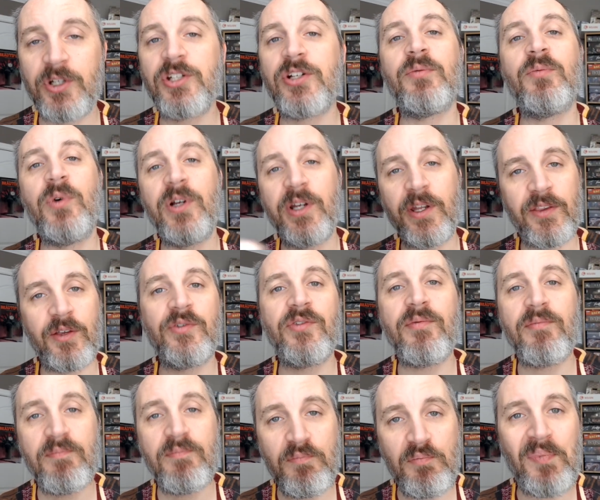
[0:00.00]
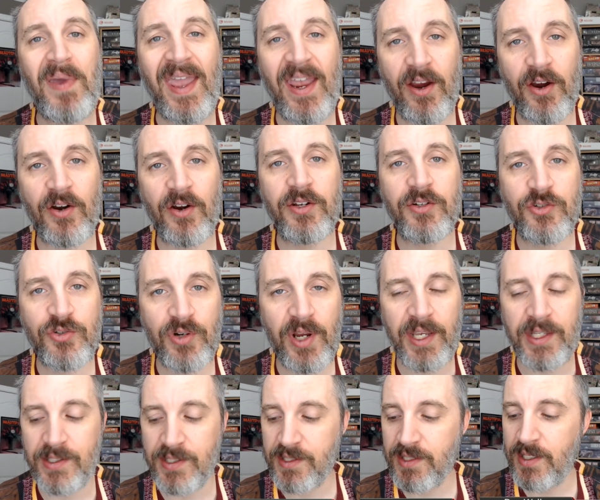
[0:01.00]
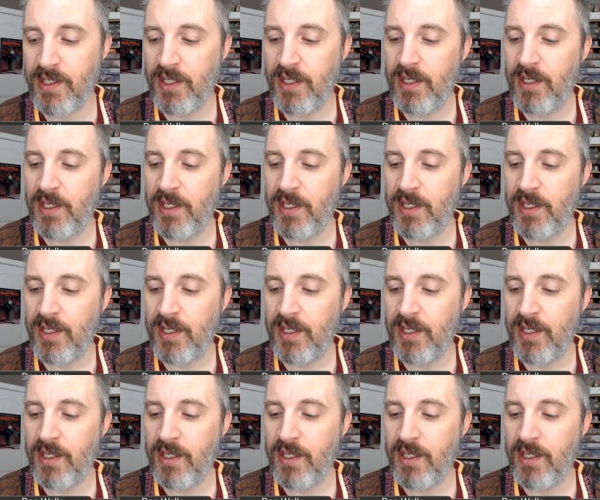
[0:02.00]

are one of those paired traits.